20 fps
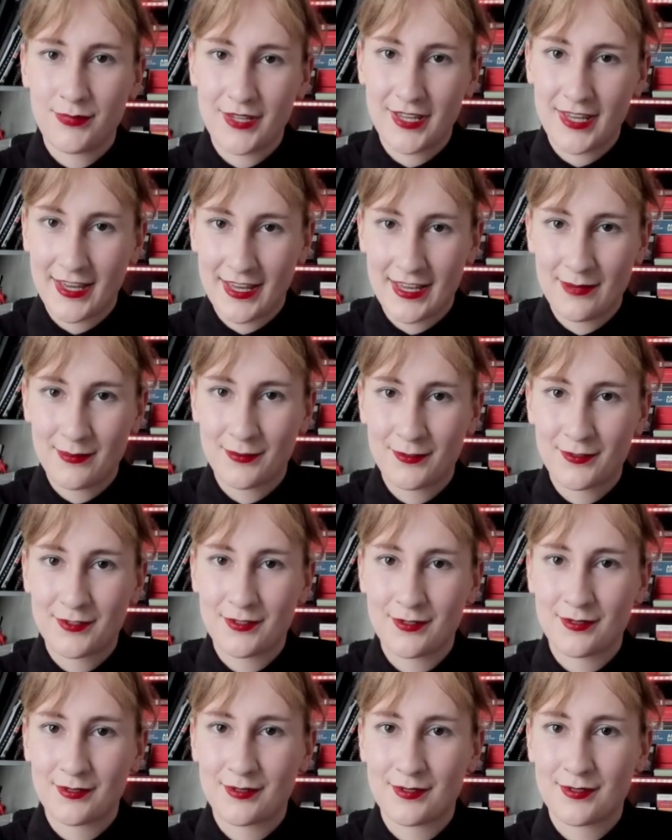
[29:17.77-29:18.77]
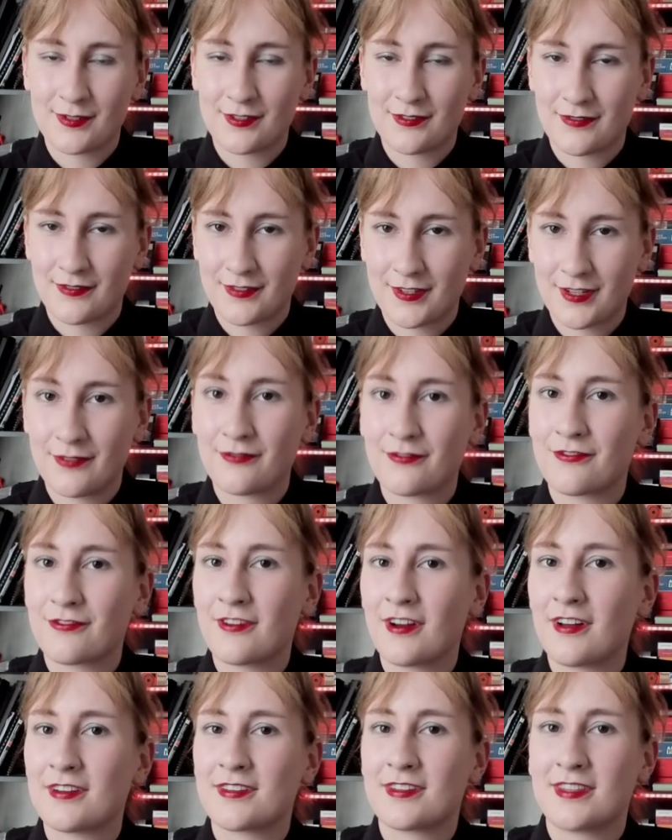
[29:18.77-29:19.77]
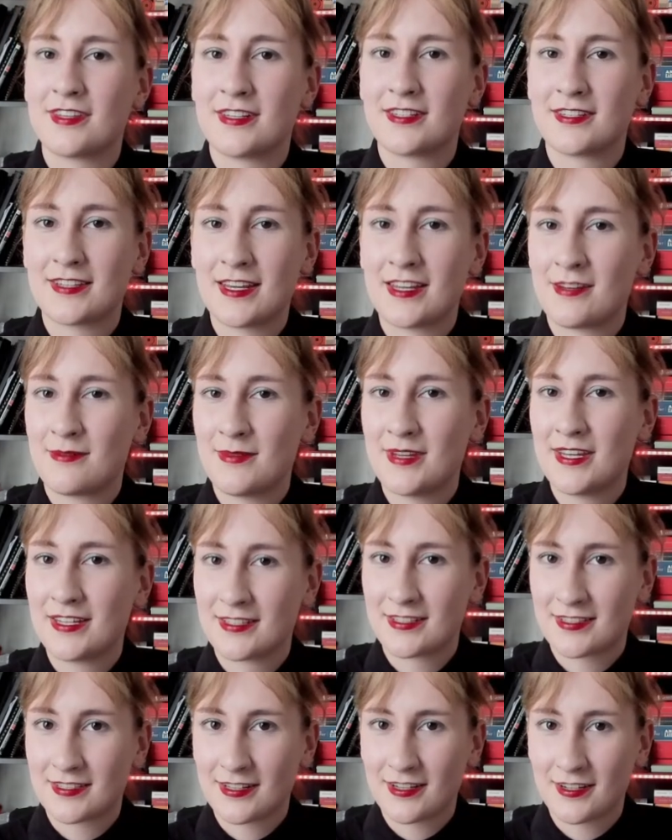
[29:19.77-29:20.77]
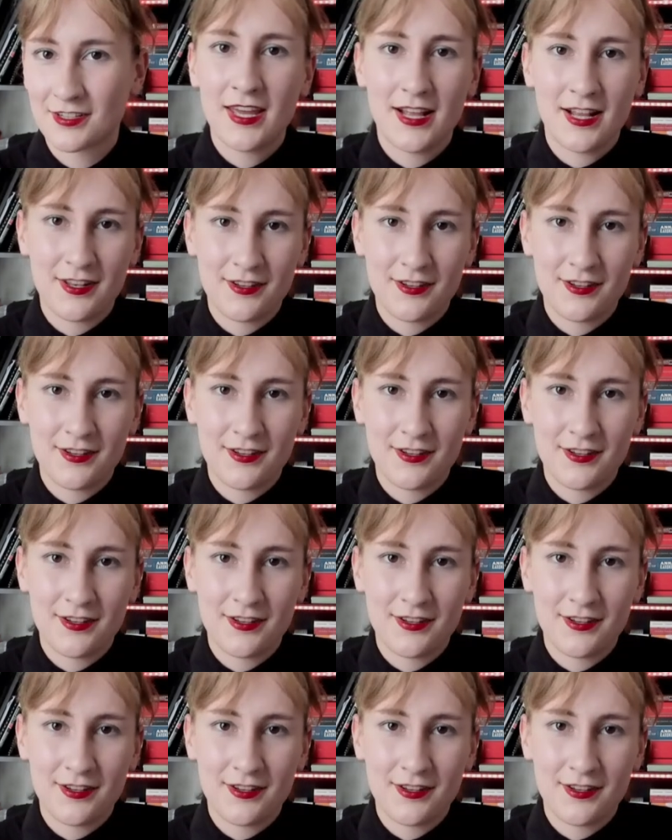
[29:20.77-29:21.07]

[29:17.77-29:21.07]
be able to sort of confront this enemy and such,